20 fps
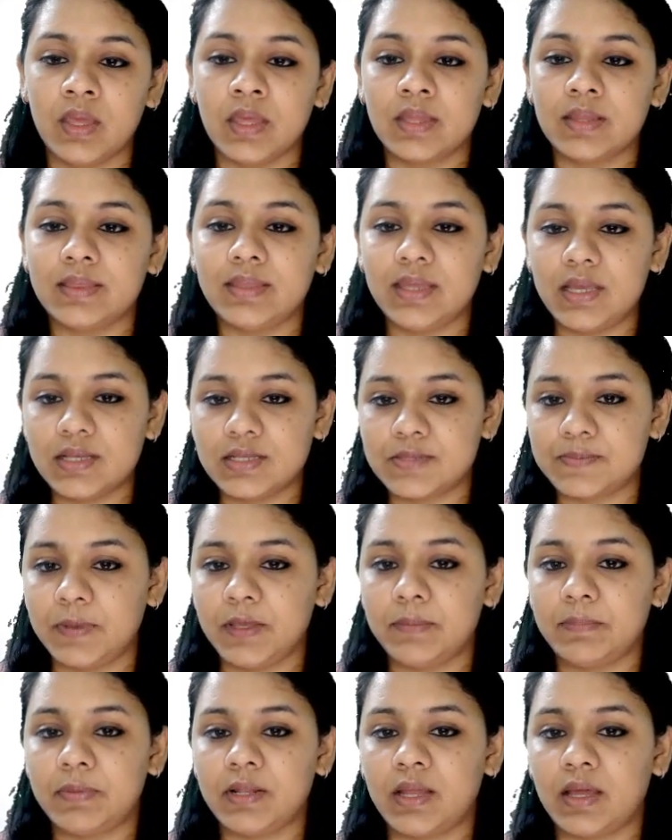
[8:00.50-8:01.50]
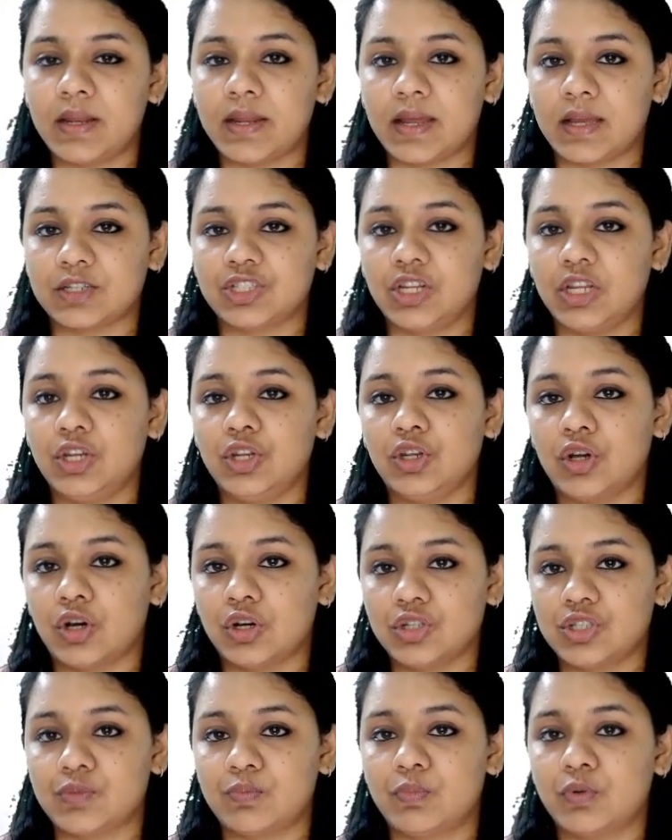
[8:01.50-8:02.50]
These people are actually
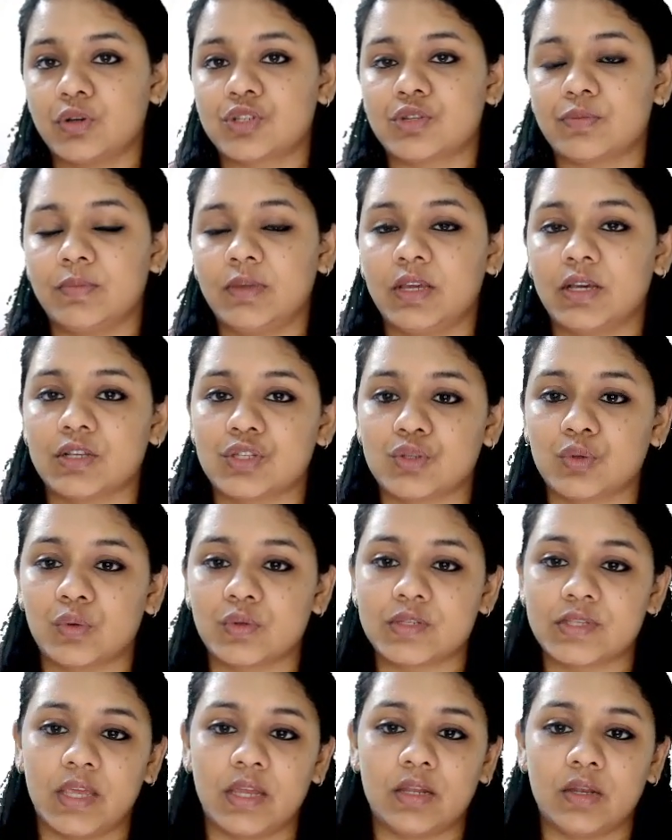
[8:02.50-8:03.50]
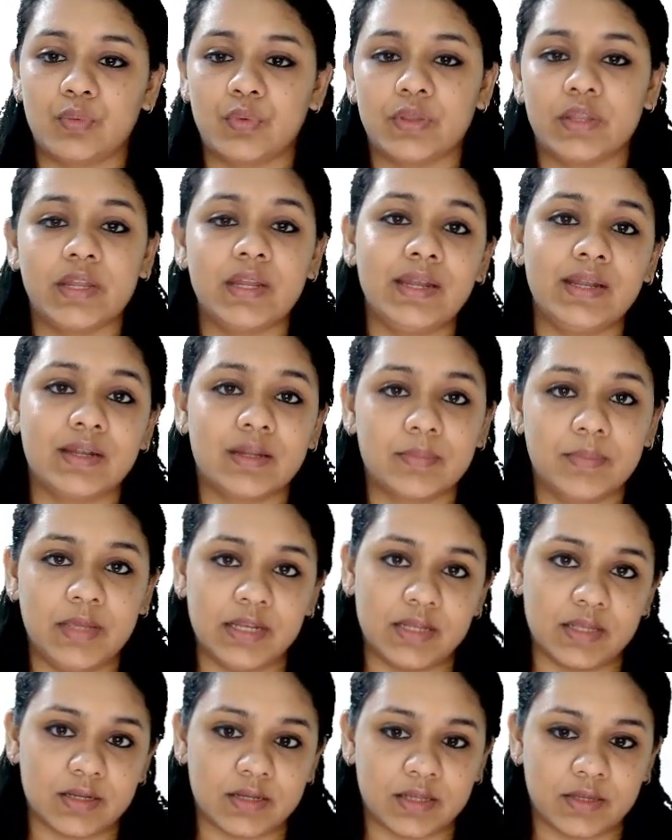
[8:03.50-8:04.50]
not supposed to be associated with an
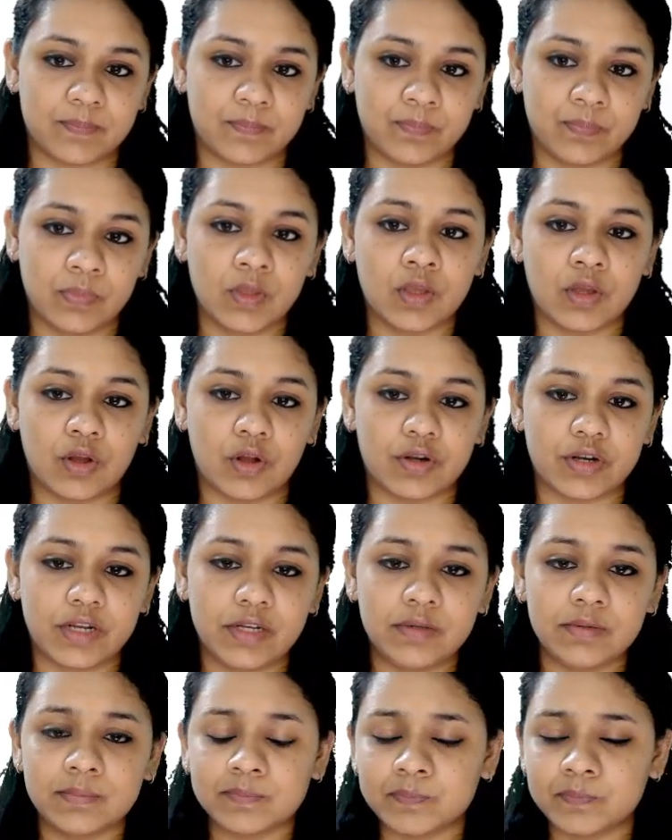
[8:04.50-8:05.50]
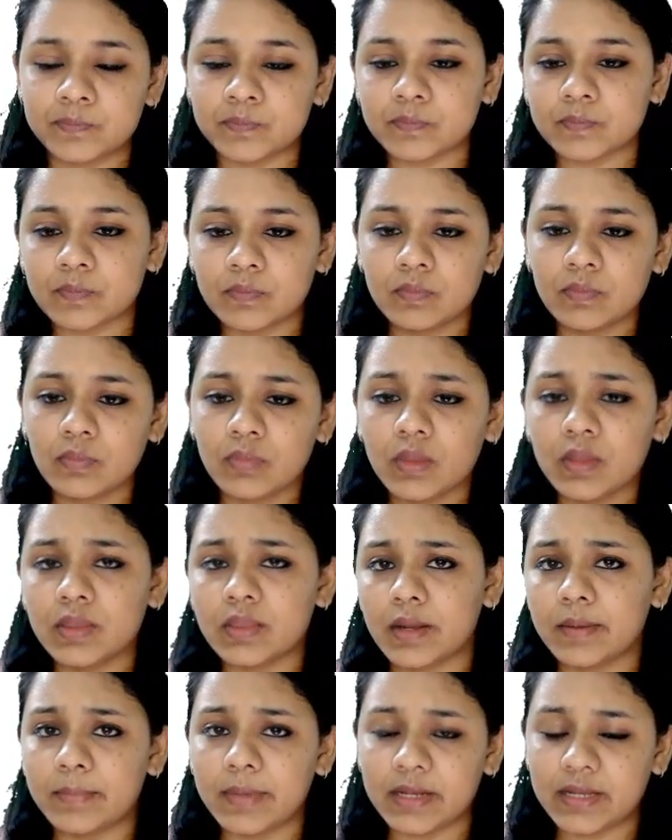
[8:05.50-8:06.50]
intermediary. All right,
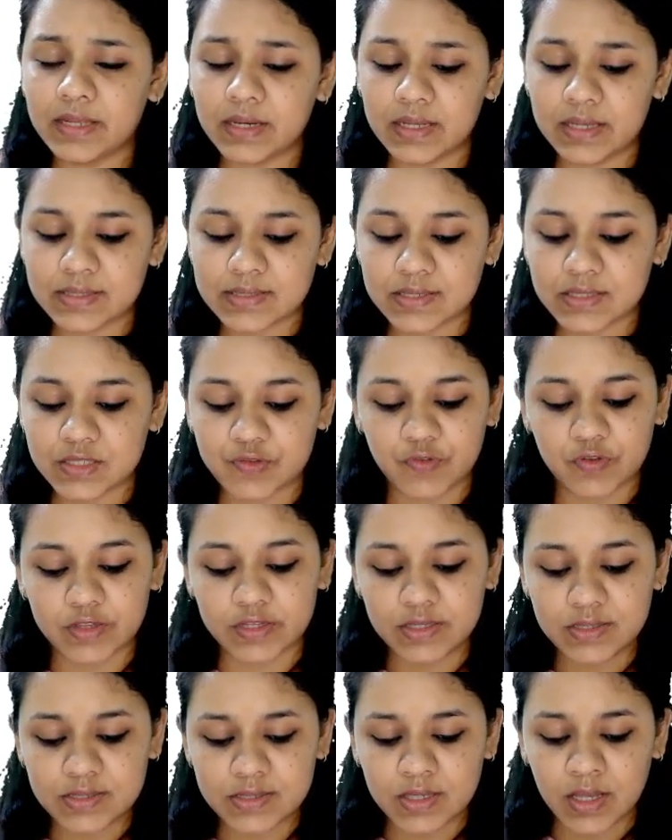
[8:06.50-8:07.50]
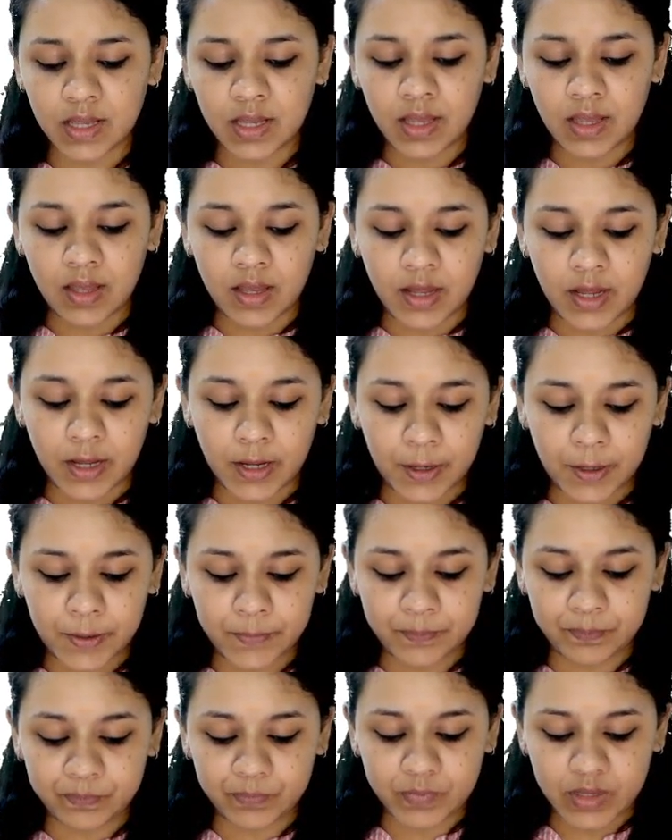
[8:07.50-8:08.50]
there are many reasons for this.
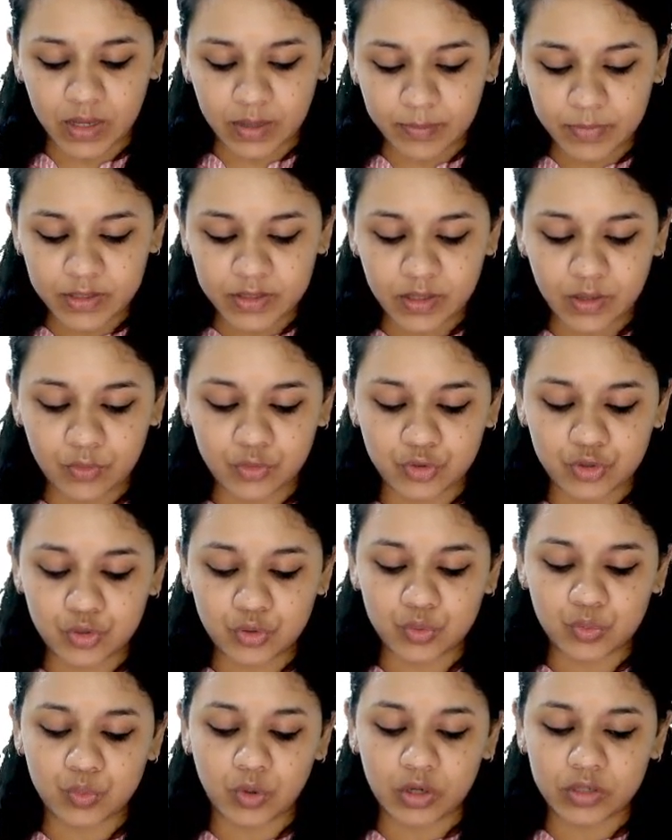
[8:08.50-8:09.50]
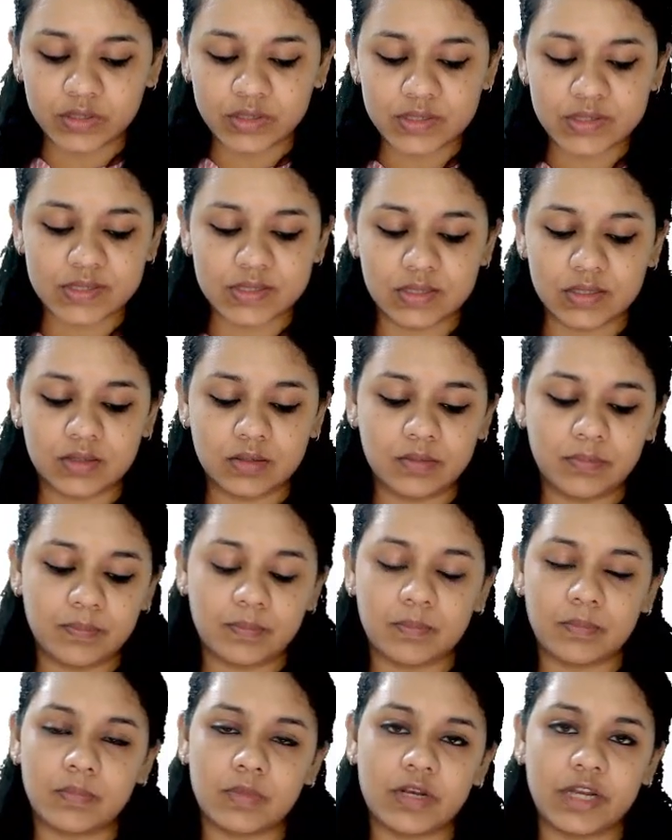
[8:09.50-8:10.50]
Coming down to what is the
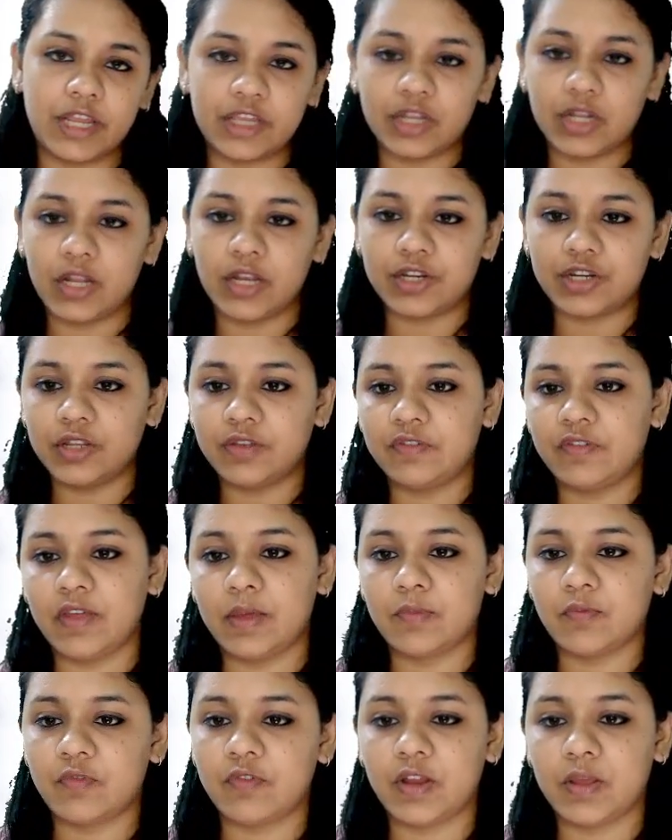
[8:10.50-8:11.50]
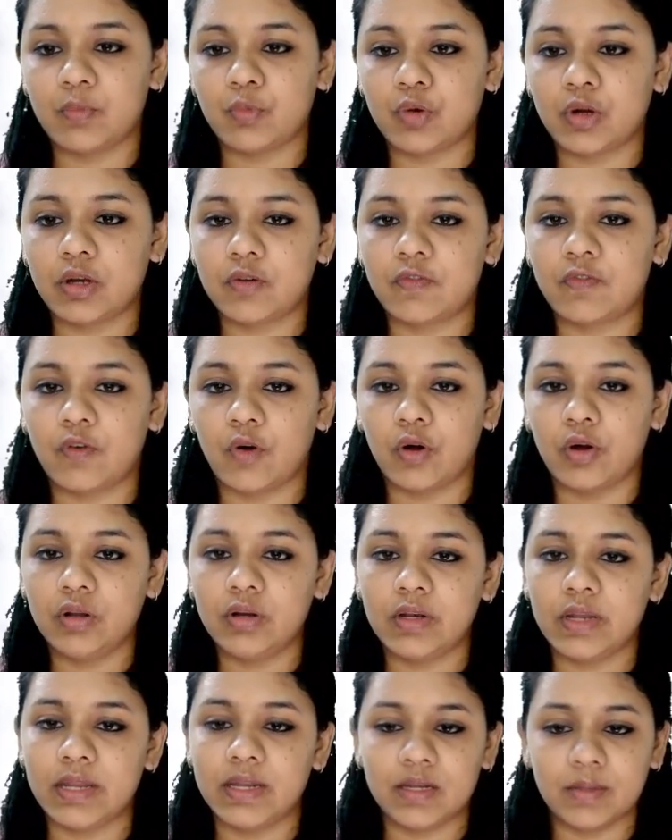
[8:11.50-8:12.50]
regulatory framework for
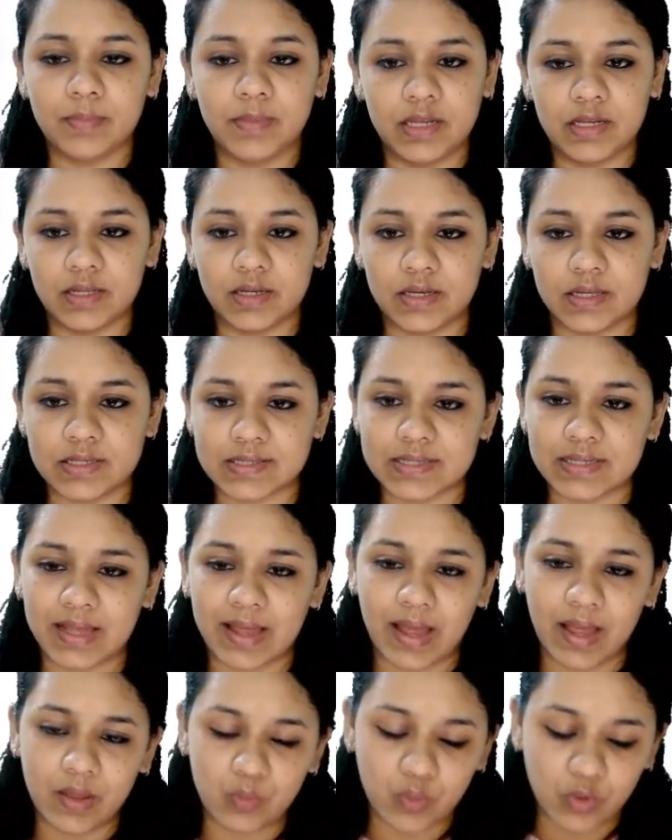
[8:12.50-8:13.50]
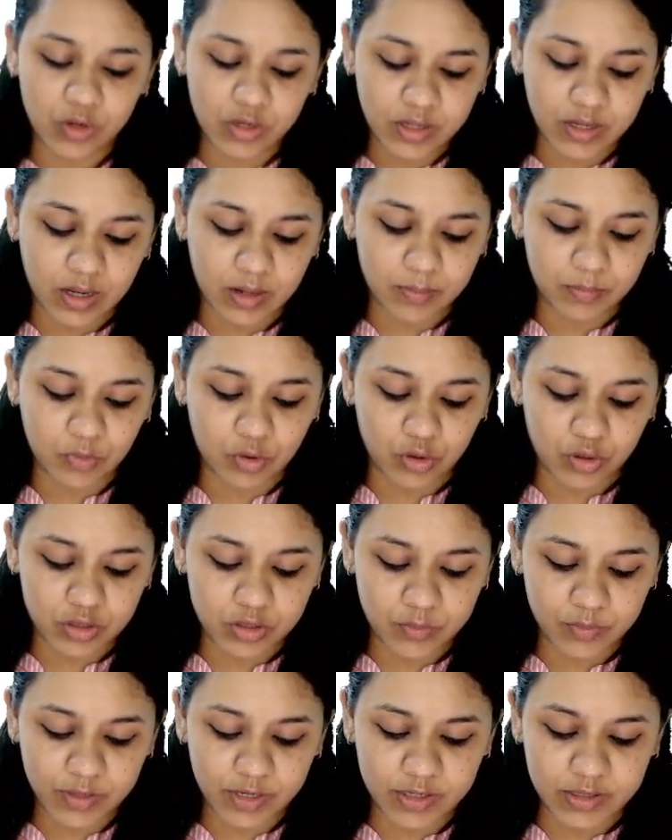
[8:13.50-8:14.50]
intermediaries, I want to come all the
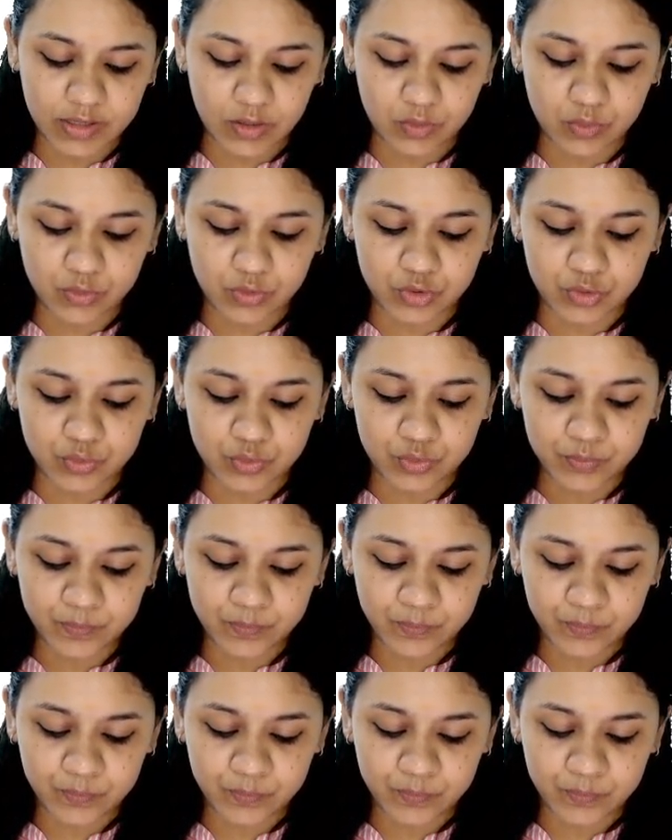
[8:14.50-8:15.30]
way down to,